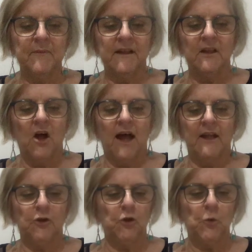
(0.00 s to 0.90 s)

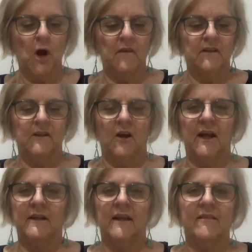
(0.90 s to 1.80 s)
Light, you are the
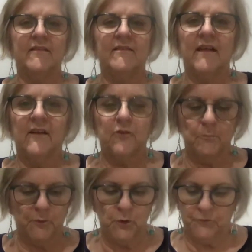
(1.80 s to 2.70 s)
light, and such a
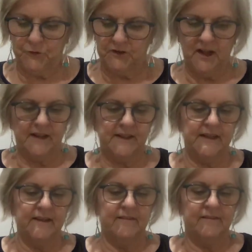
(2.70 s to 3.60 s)
beautiful light it
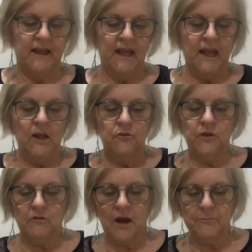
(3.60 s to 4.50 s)
is. She
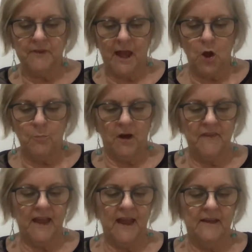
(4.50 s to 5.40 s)
grabbed Teo by the
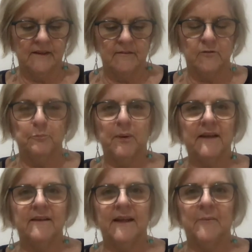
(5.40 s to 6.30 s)
hand and
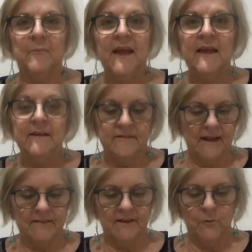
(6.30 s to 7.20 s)
spun him.
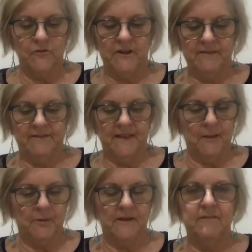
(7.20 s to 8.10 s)
Dancing wasn't his thing,
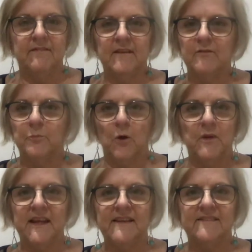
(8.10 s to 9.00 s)
but in this
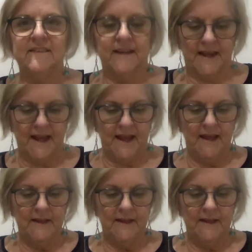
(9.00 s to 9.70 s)
moment he didn't care.